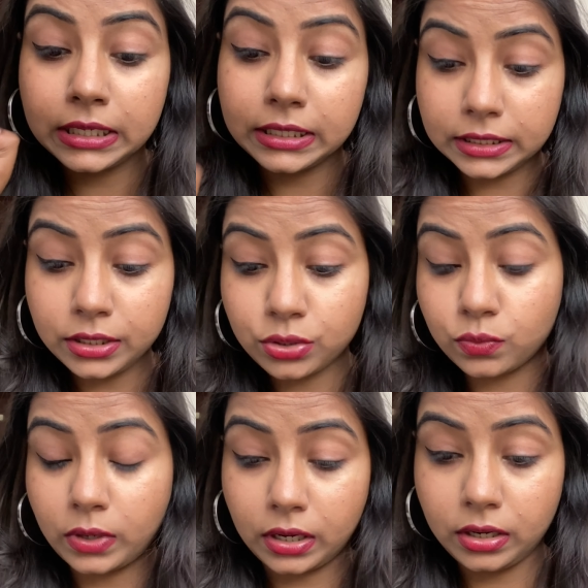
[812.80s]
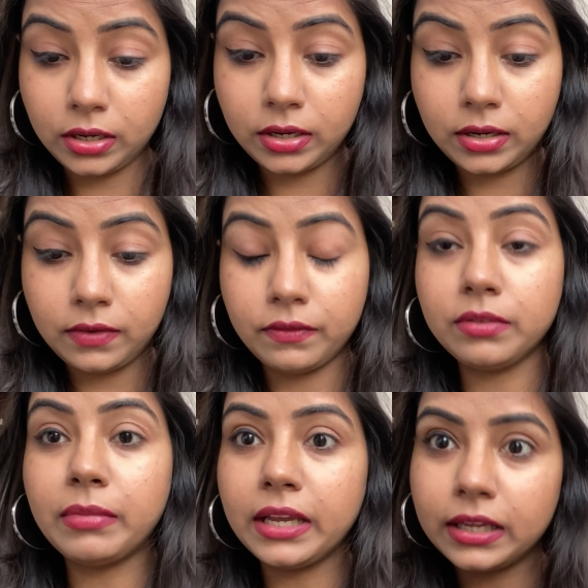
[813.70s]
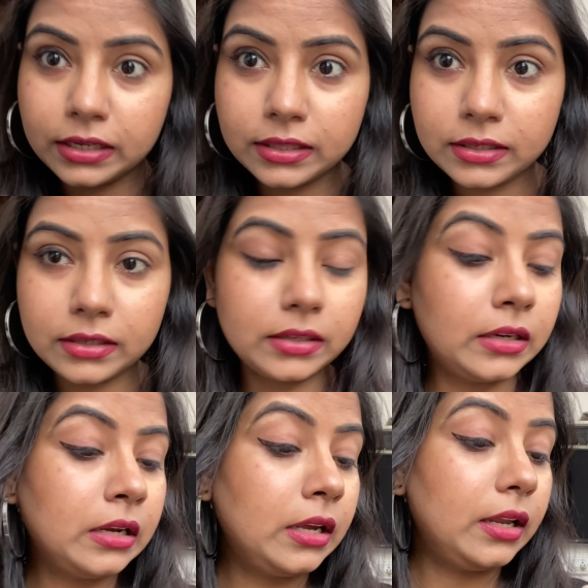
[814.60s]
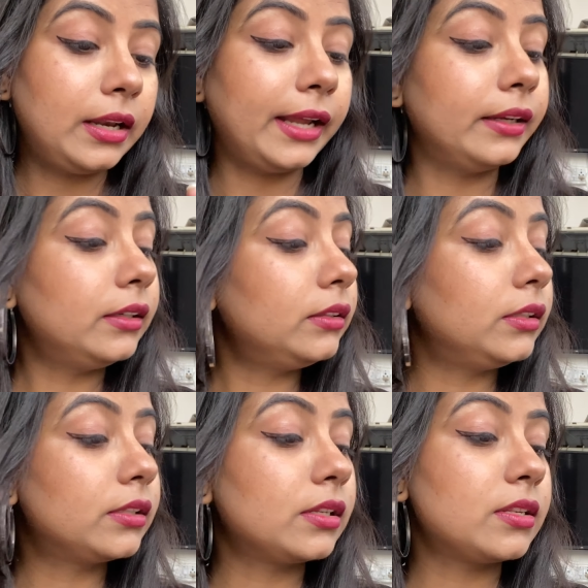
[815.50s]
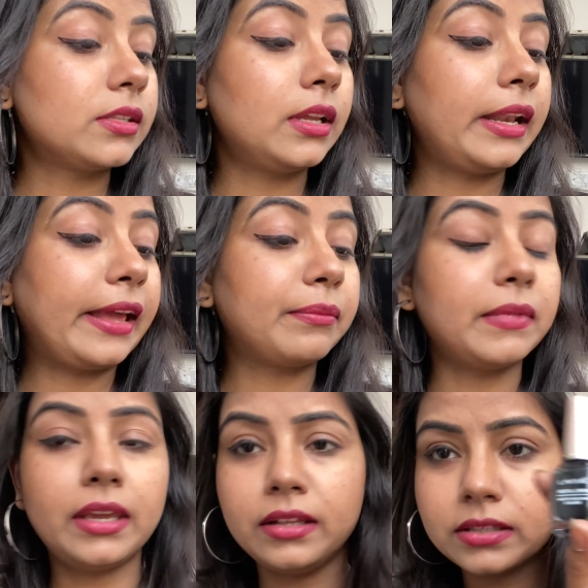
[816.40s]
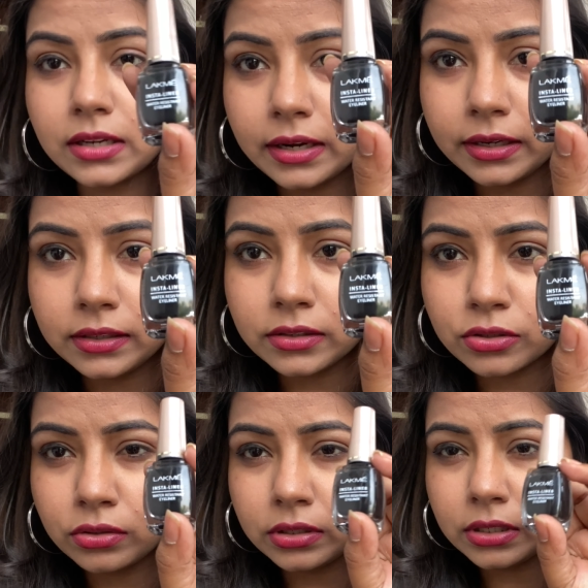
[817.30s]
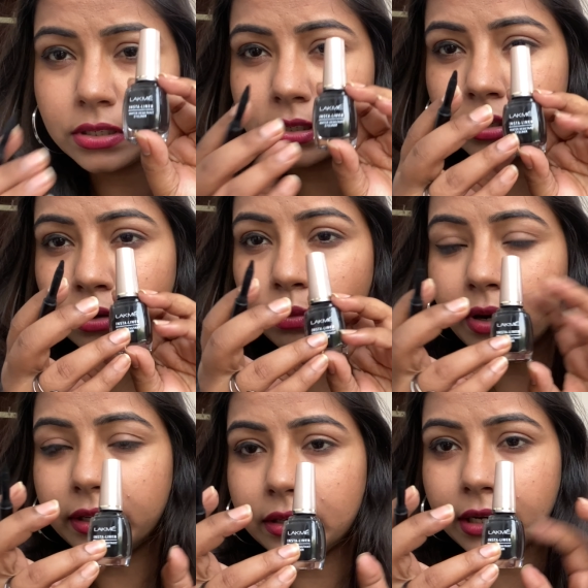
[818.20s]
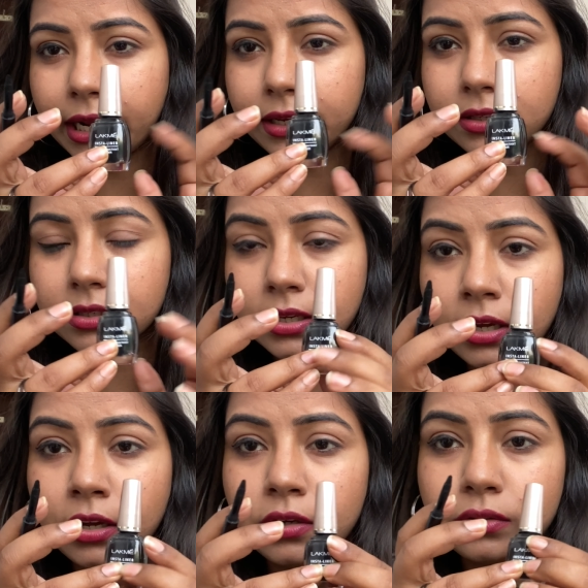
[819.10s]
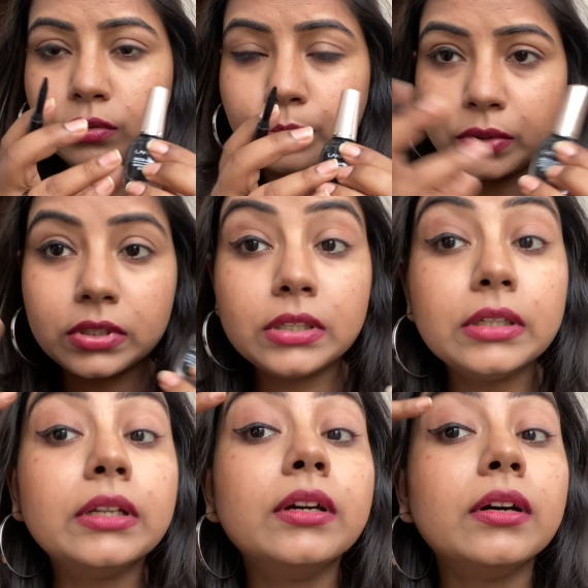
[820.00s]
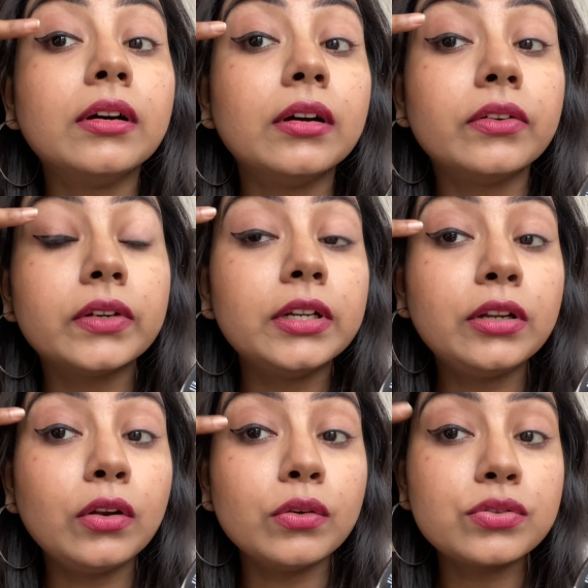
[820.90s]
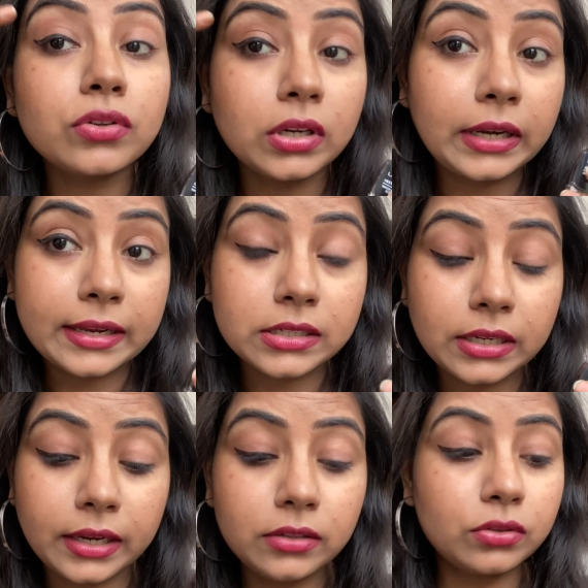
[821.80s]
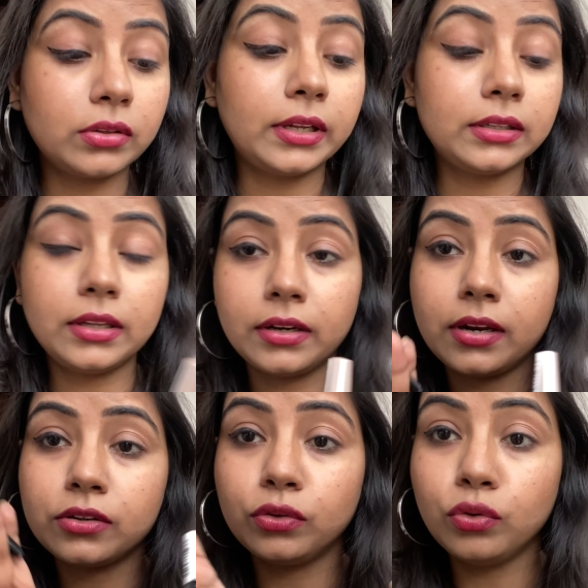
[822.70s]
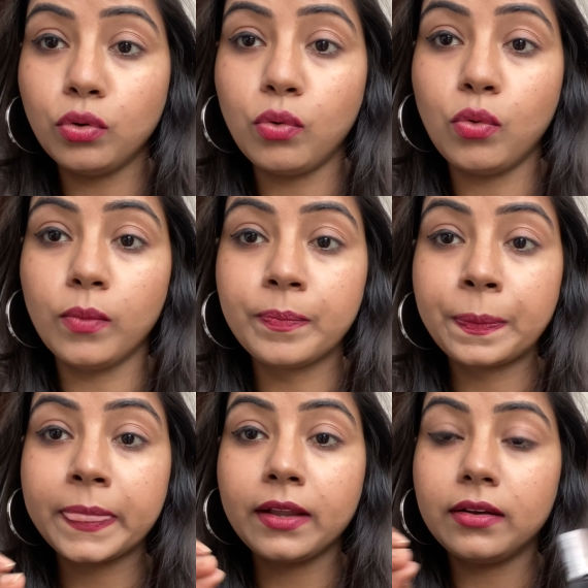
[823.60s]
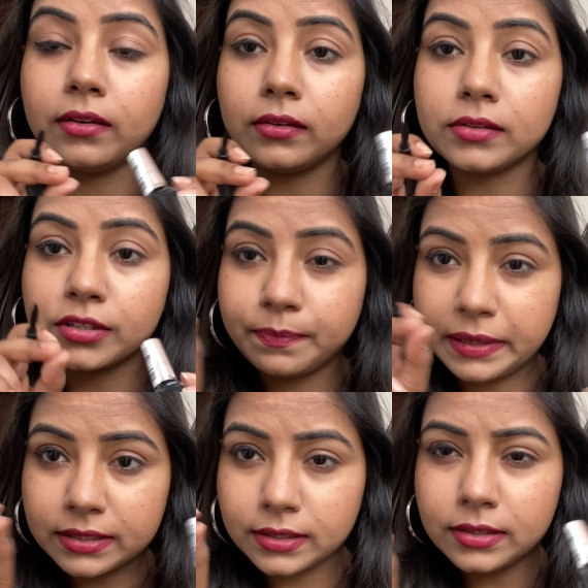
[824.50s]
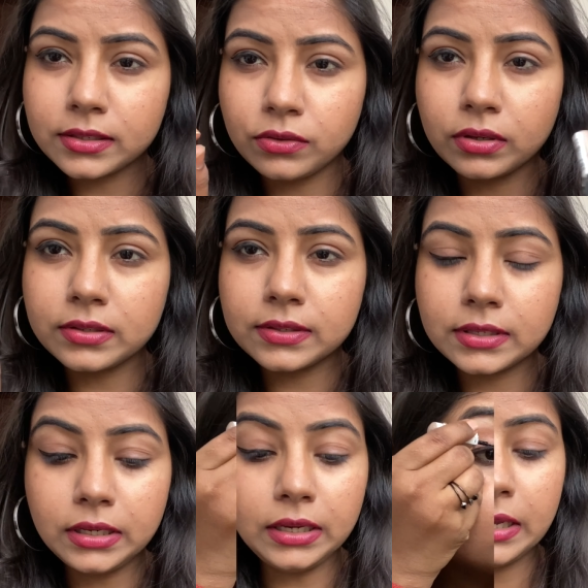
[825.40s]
this one, with my another liner. This is the Lakmé Insta liner, so it is quite nice to put in really close to your lash line so that there are no spaces, you can see.